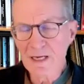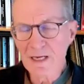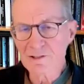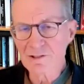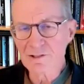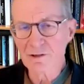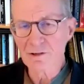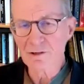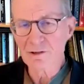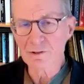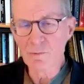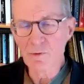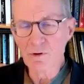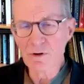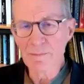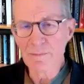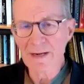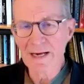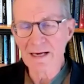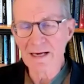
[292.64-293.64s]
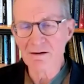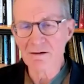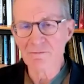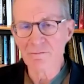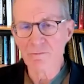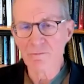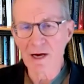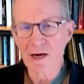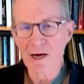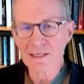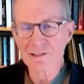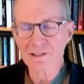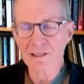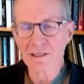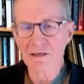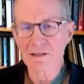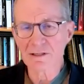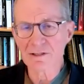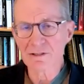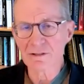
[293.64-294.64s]
So it was more a matter of watching
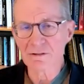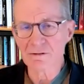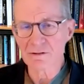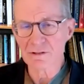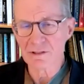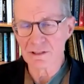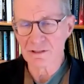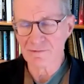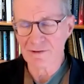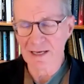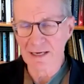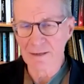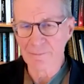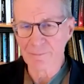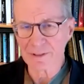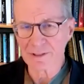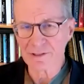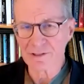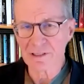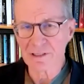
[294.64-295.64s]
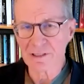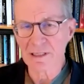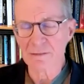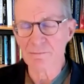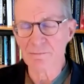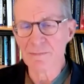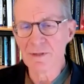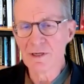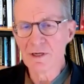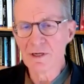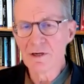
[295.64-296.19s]
our students develop and see them